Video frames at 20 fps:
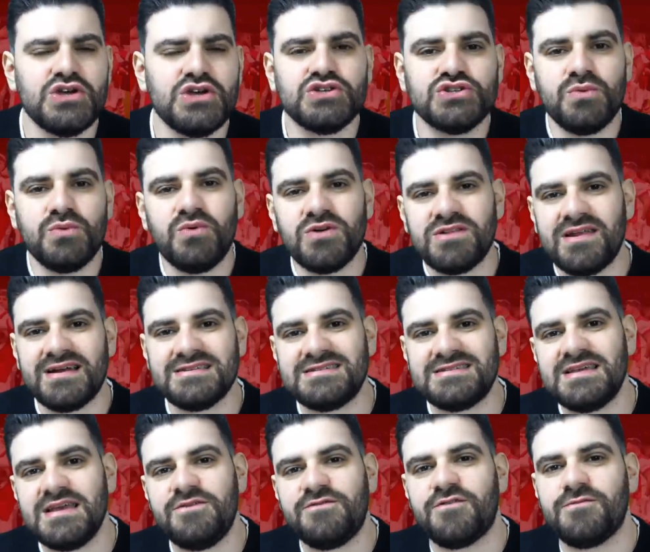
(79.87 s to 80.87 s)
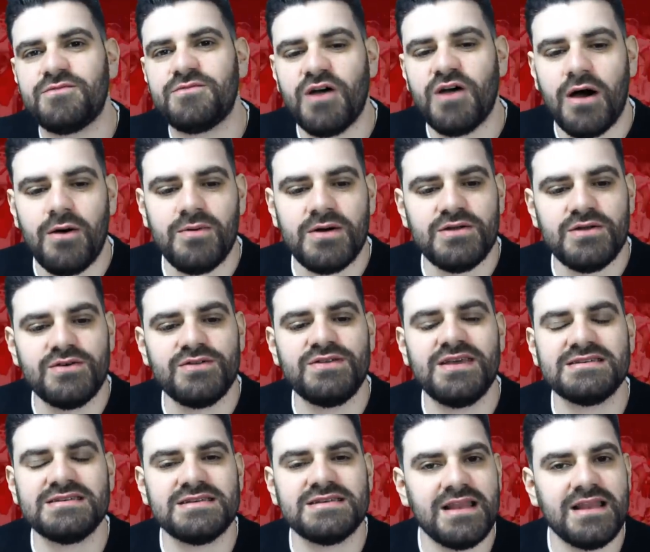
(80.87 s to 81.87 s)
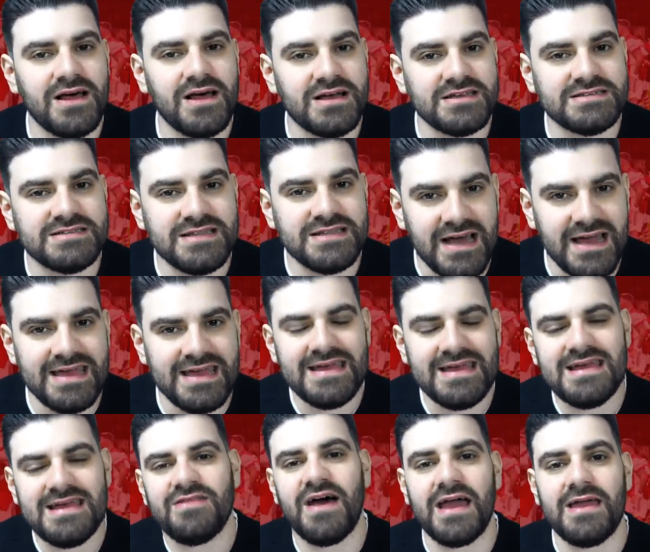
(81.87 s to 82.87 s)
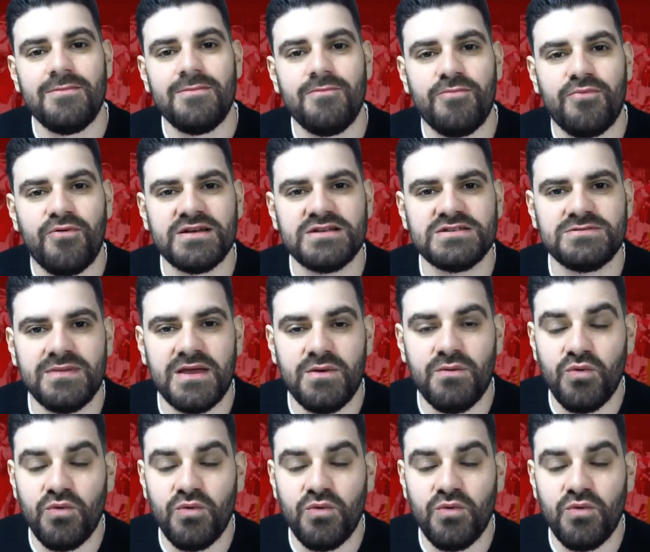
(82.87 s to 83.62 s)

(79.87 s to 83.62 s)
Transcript: So what did I see from Darwin Nunez last night that impressed me?